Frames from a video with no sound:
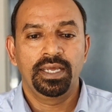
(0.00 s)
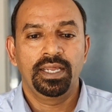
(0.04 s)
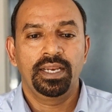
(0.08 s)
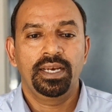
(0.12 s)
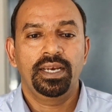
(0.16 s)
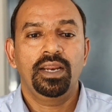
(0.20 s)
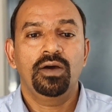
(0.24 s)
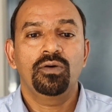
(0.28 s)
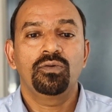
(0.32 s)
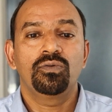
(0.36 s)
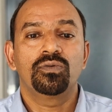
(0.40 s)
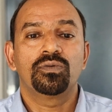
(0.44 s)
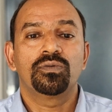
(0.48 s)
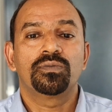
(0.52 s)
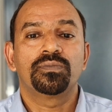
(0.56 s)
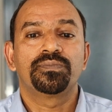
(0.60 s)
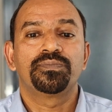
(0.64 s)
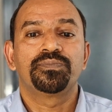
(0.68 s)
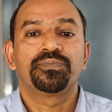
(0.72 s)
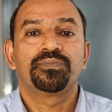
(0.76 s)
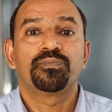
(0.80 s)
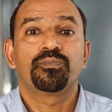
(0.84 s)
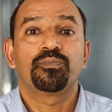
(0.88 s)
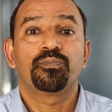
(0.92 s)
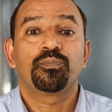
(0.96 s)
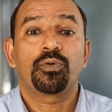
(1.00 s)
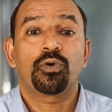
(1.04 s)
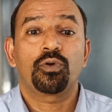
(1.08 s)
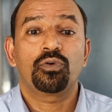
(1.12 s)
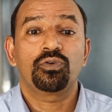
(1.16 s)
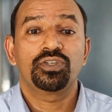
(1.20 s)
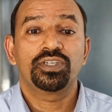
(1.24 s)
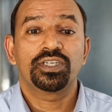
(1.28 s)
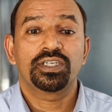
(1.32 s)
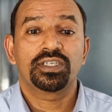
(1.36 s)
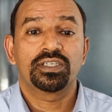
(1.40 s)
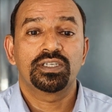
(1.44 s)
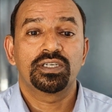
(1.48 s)
Now,
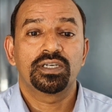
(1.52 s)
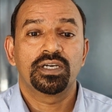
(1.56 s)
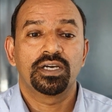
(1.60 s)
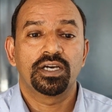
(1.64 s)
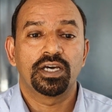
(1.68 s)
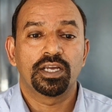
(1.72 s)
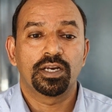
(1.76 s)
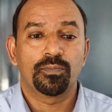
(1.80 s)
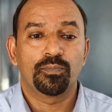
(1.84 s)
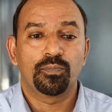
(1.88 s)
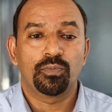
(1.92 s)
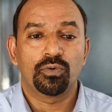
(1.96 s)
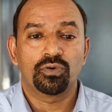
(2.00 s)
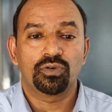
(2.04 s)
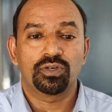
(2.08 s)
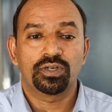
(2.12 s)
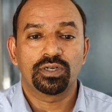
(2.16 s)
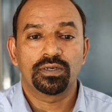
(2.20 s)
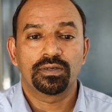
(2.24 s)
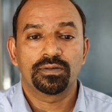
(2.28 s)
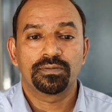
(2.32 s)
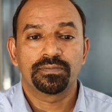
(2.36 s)
project report.